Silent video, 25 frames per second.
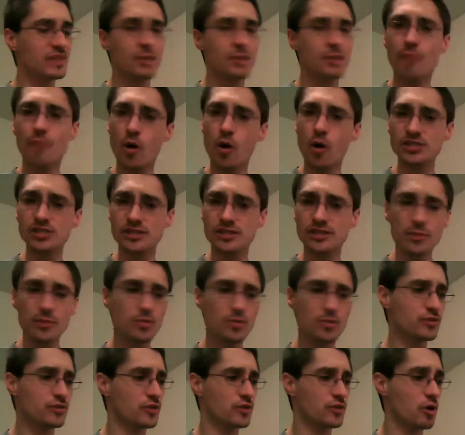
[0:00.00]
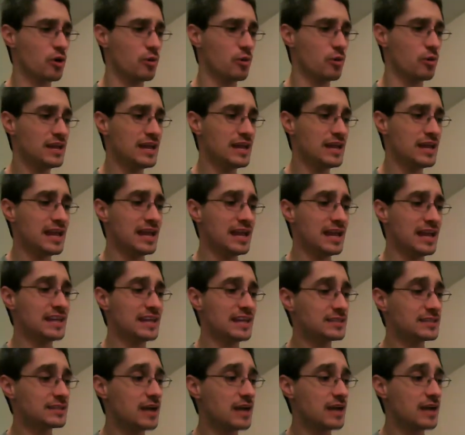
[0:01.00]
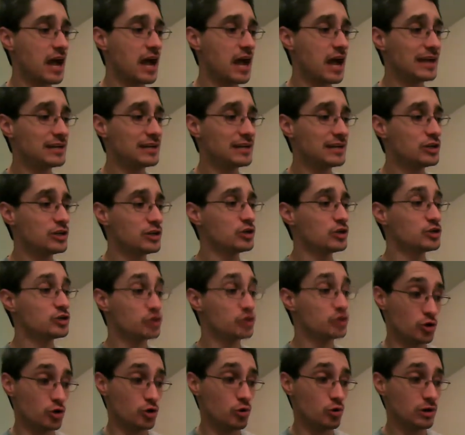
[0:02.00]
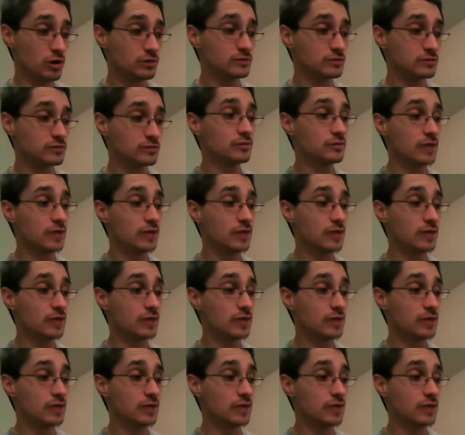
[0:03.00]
Most of the book, though, is a guide to